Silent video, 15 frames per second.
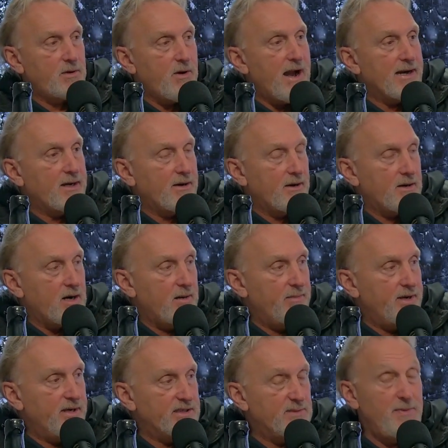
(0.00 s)
The Kraken are
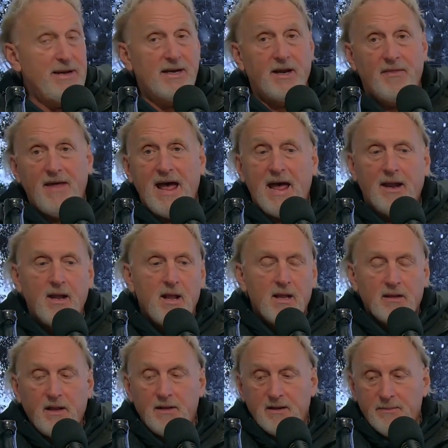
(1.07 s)
coming in. Speaking of that,
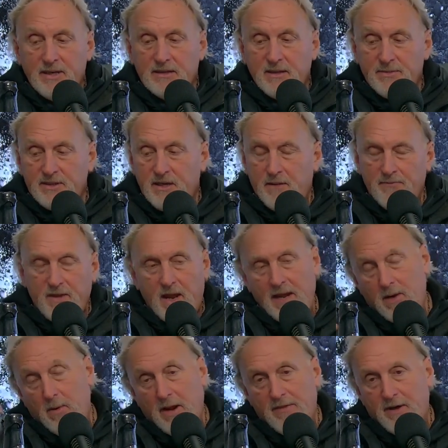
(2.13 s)
let, let me let me
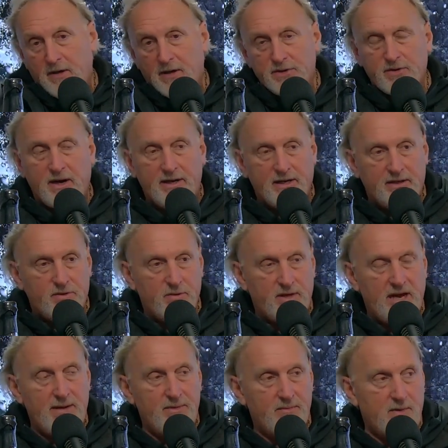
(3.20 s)
anyway, they're going to try to get to a
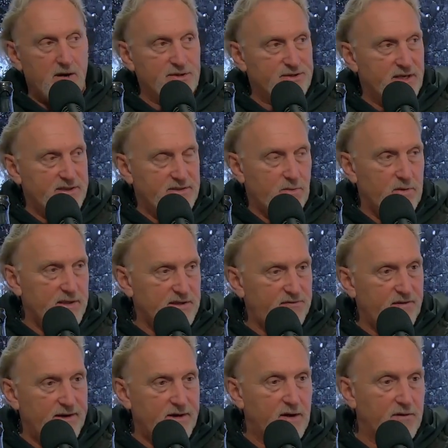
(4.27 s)
game in March, and I said, well,
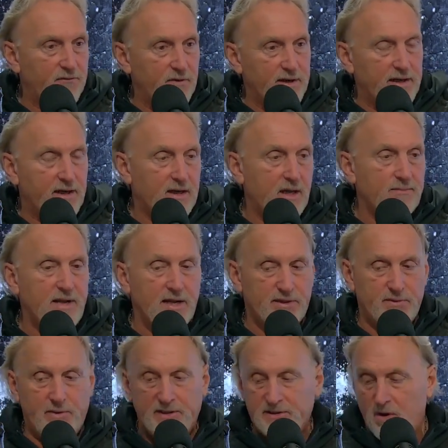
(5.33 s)
let's find out if we can get an alumni
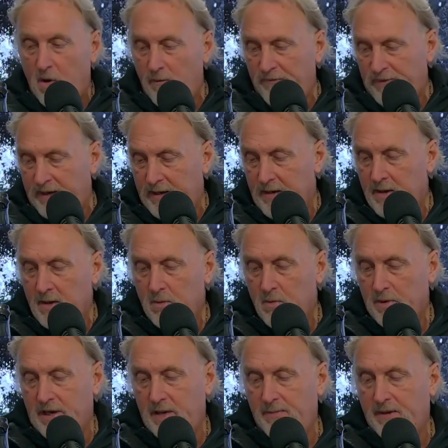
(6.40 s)
suite. So hopefully
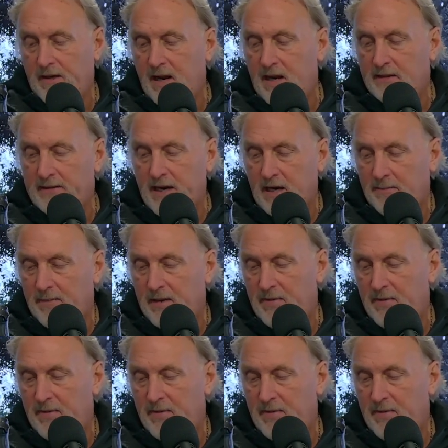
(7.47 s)
we'll keep in contact.